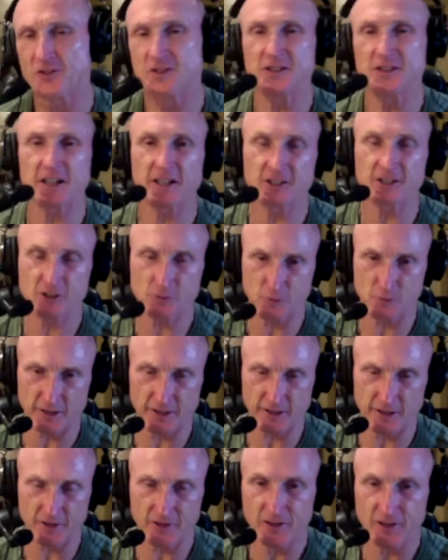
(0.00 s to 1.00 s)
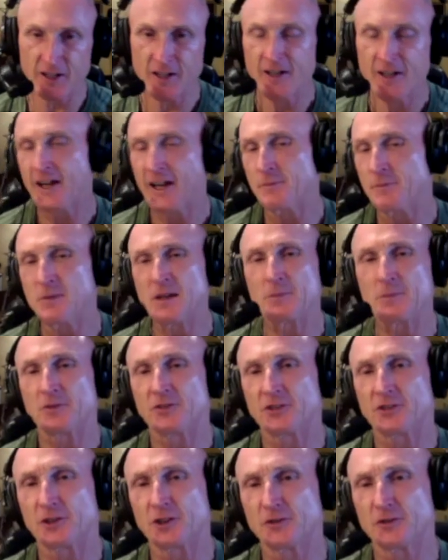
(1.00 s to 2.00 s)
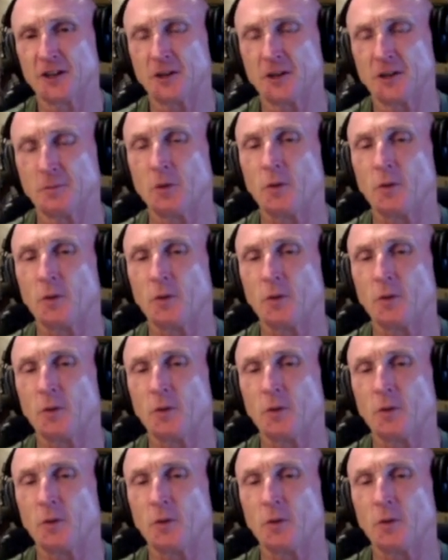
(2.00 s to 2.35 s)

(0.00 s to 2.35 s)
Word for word: and tennis players and people surfing.